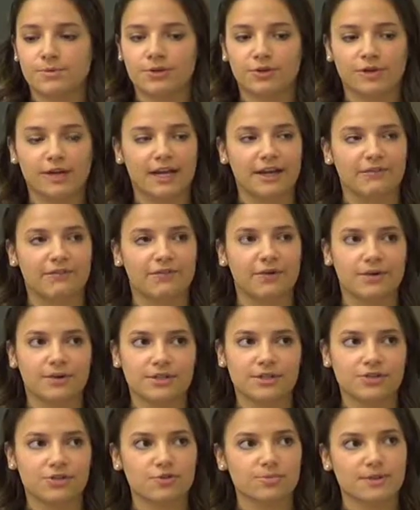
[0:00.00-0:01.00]
create
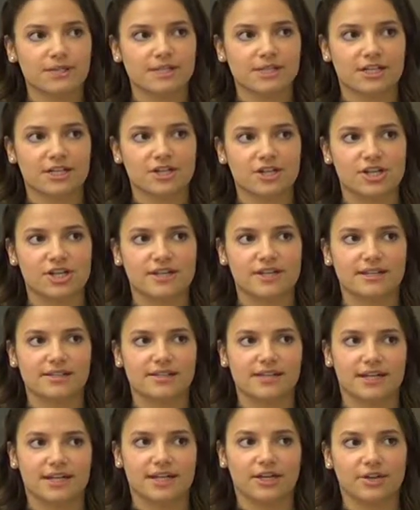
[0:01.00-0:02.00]
focus group discussions
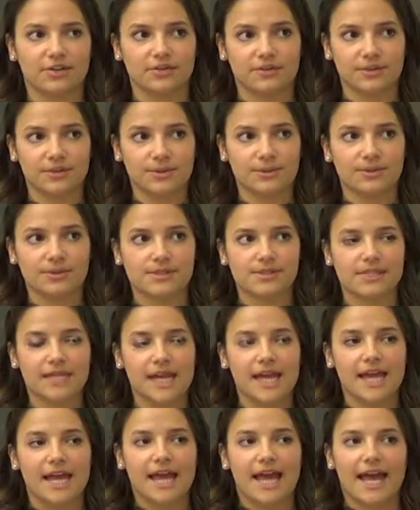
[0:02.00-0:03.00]
and interviews.
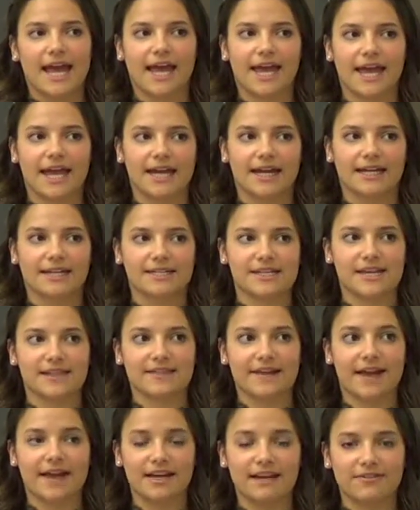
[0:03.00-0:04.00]
And at
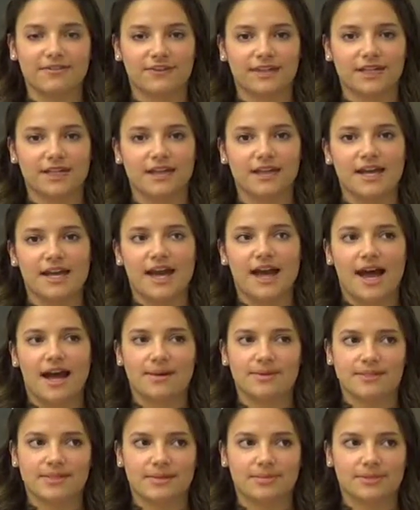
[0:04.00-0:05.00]
the end of it, I
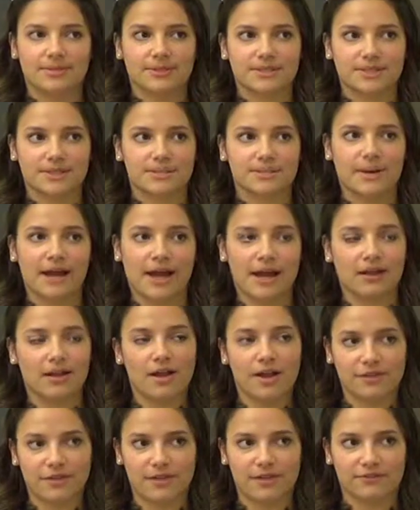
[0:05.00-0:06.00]
was able to compile
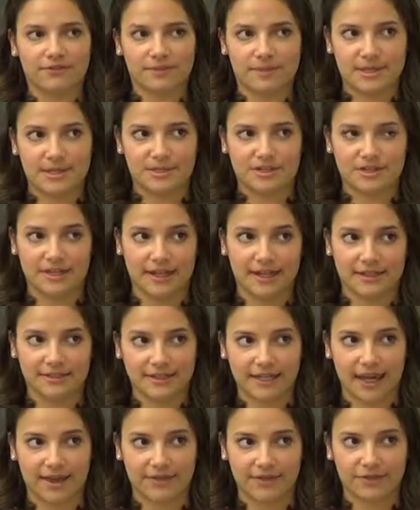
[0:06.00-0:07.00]
all the information that I
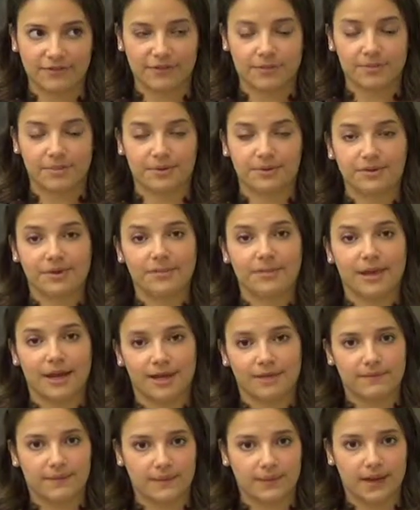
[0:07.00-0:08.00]
gathered from both the Bank
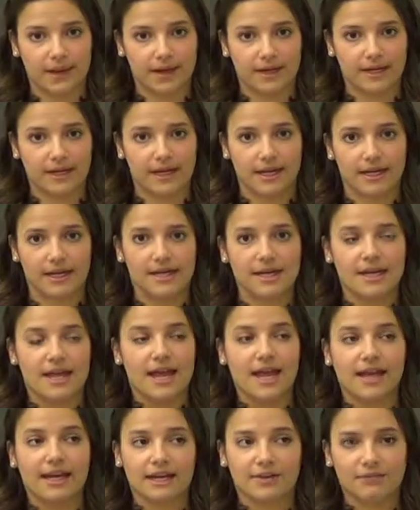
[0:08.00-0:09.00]
of Uganda
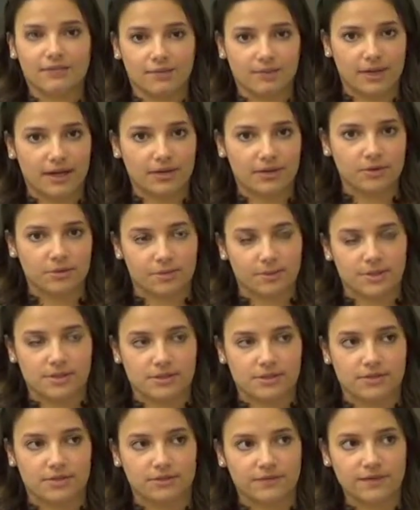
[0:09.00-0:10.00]
and from my own
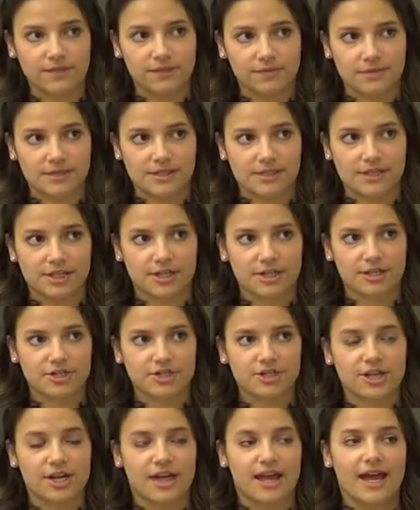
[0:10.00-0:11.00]
personal field
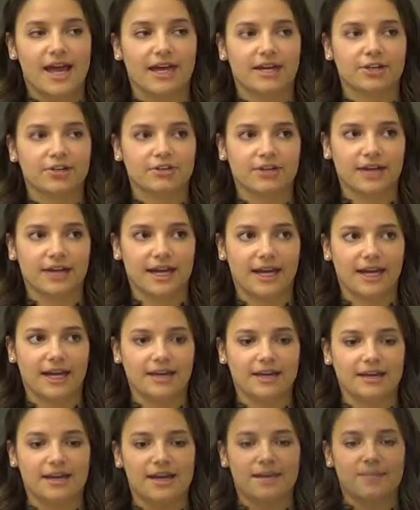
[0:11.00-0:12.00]
research and create